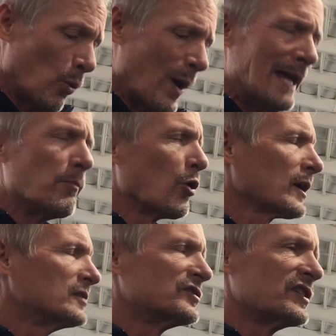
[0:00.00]
way more
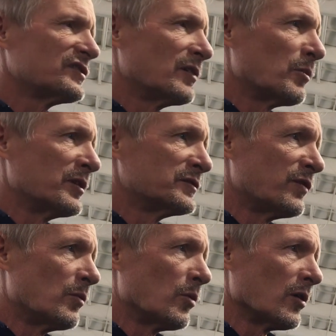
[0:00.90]
consistent with his
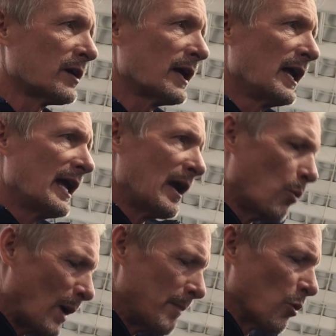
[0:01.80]
footwork
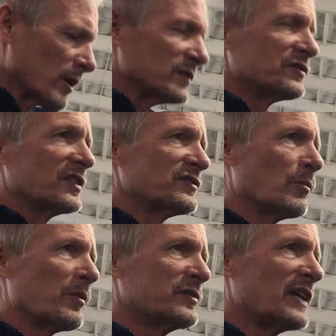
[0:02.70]
and way more
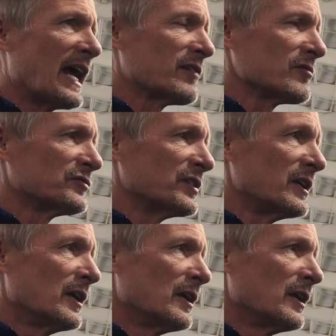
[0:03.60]
consistent with his accuracy.